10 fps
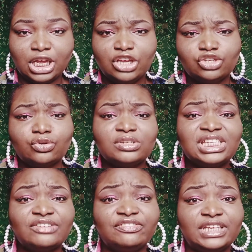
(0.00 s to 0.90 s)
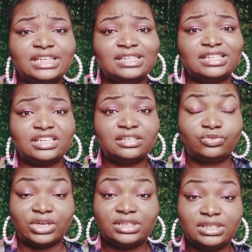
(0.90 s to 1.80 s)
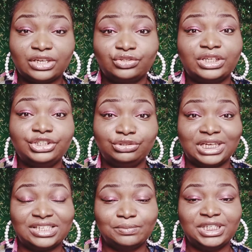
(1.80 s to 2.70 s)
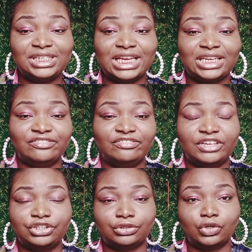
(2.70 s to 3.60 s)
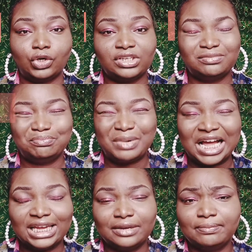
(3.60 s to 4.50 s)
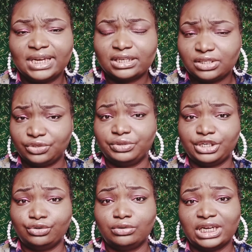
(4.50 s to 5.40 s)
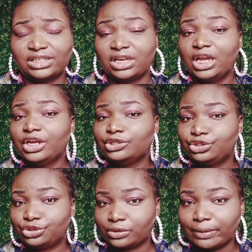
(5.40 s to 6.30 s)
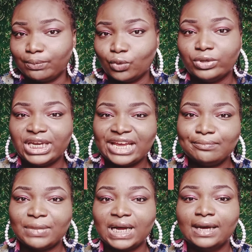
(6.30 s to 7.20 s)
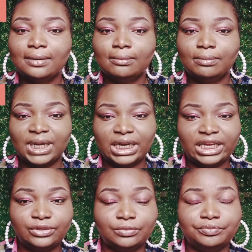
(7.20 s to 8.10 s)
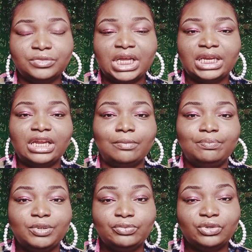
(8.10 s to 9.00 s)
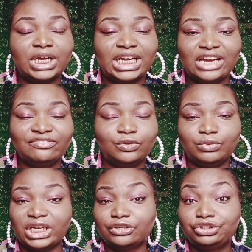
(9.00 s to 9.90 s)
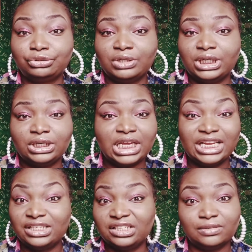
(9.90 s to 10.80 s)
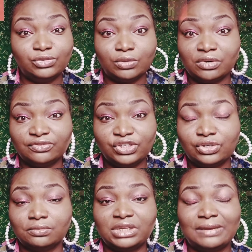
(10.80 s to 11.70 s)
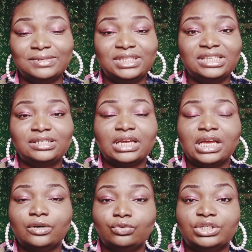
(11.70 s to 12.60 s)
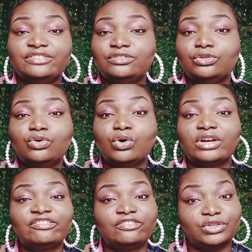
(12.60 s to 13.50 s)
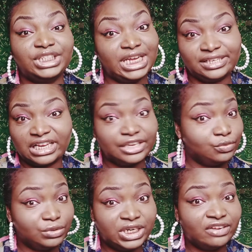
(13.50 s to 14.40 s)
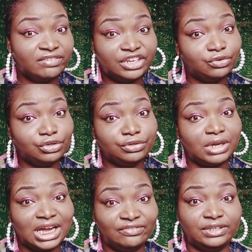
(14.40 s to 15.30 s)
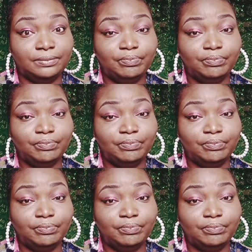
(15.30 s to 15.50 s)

So syphilis is a sexually transmitted infection caused by a bacteria known as Treponema pallidum. Now, people can have it without showing any symptom of it. Sometimes this could even go on for years and you would never know you have it.